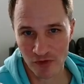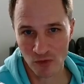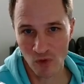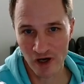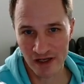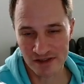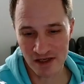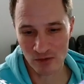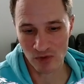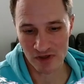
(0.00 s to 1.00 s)
What I
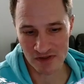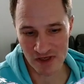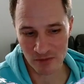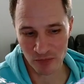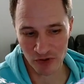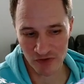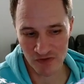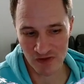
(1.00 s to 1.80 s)
did was I put